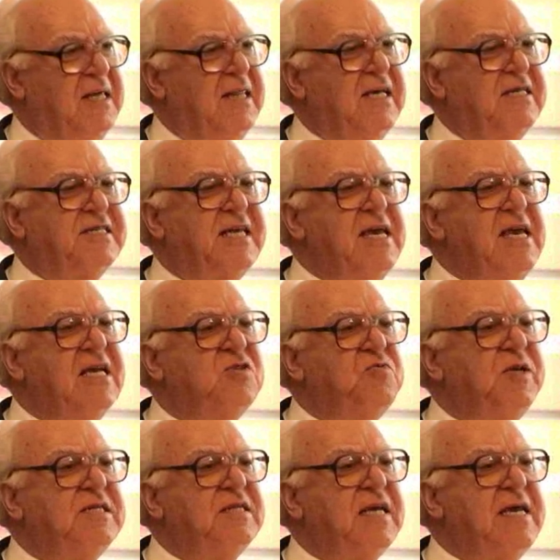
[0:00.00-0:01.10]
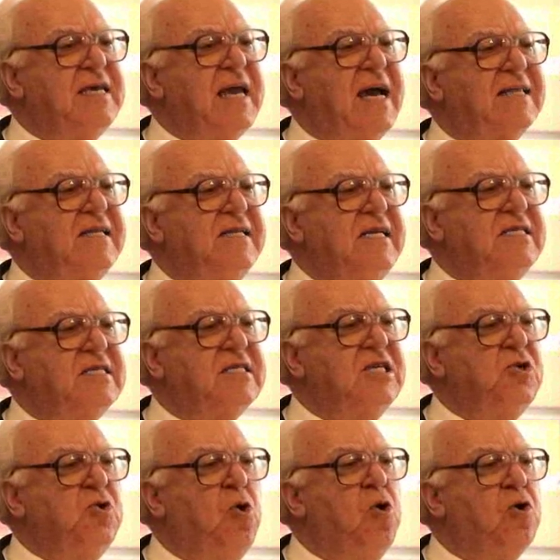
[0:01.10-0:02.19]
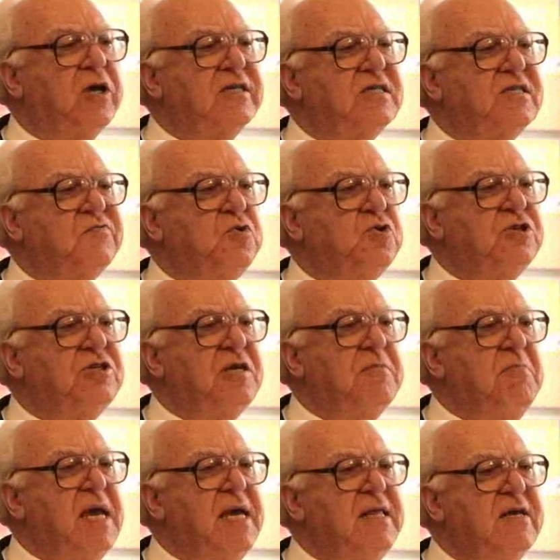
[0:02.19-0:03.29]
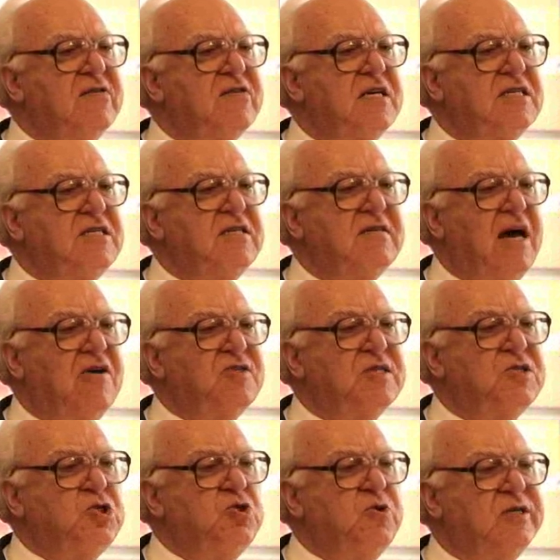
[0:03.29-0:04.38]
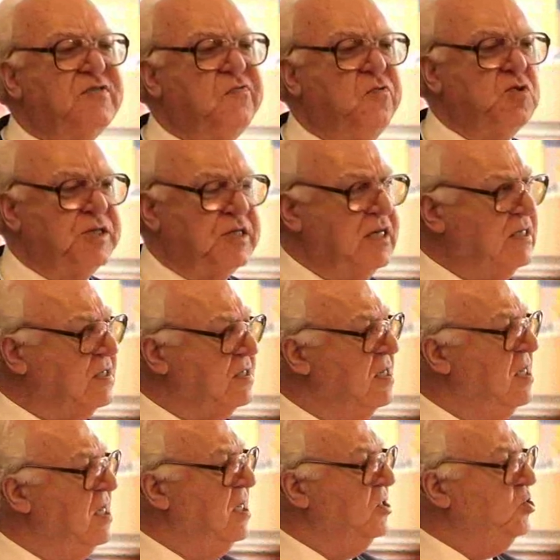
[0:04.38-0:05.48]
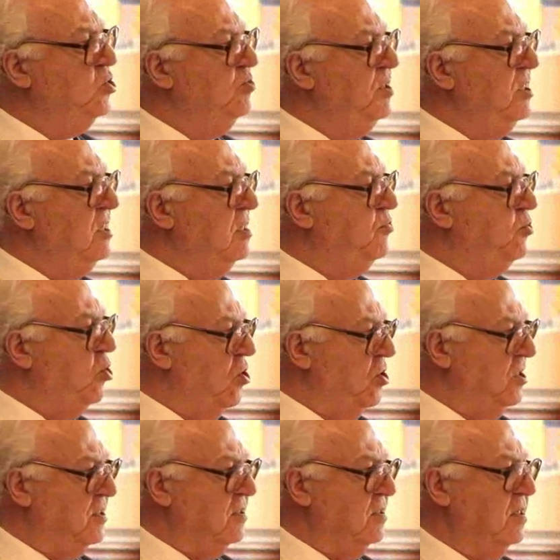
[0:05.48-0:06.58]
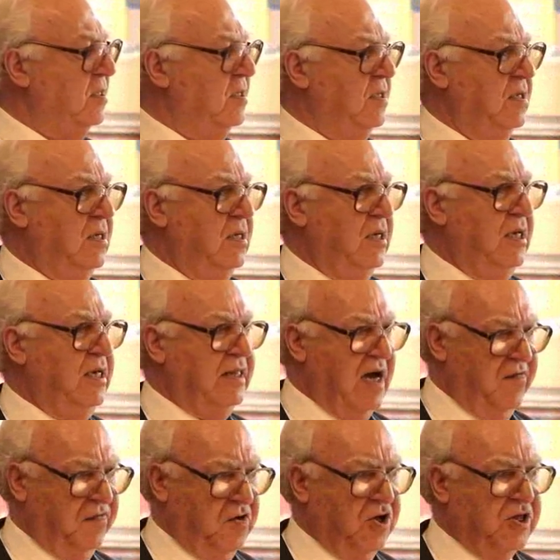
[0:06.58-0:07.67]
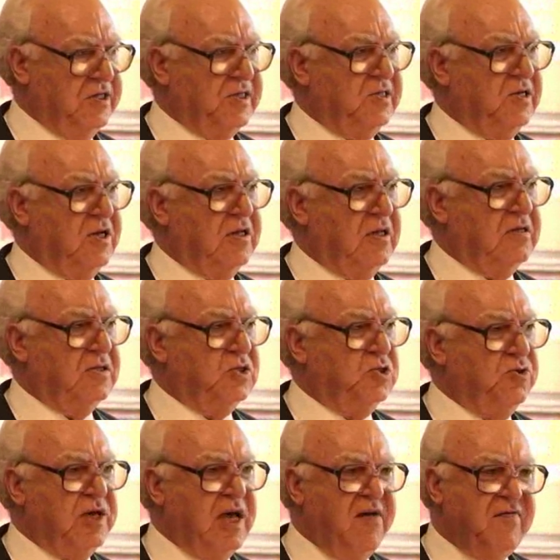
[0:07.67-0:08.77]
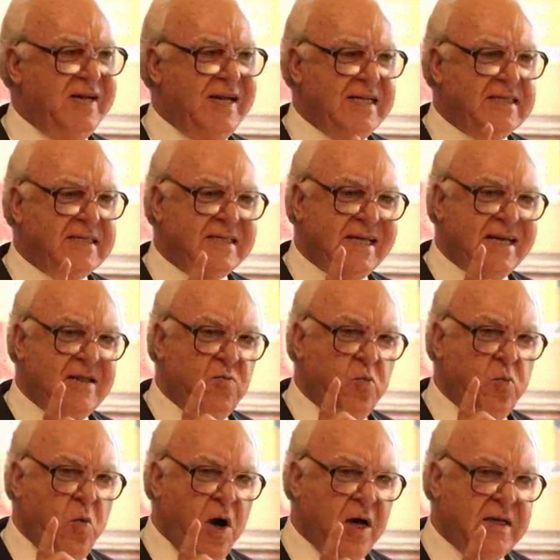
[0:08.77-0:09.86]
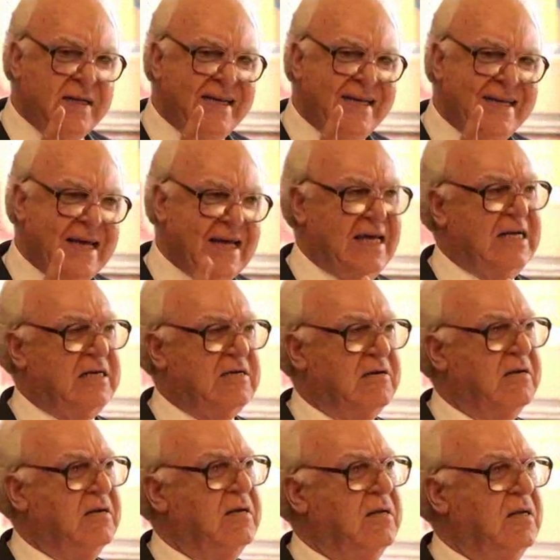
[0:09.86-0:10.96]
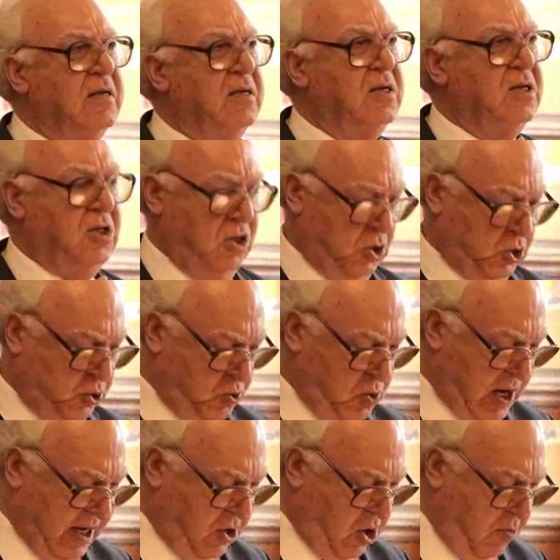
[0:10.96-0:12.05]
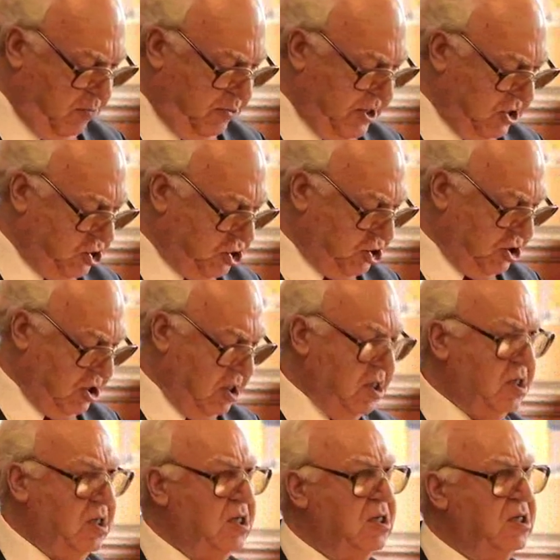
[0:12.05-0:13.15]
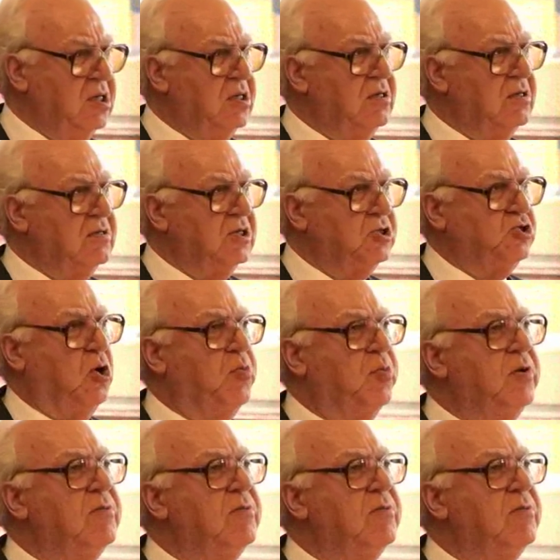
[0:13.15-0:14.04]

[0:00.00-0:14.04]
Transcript: They say it will take at least till August for the remaining 30,000 US forces to be deployed in Afghanistan. So they have less than 1 year to accomplish the job.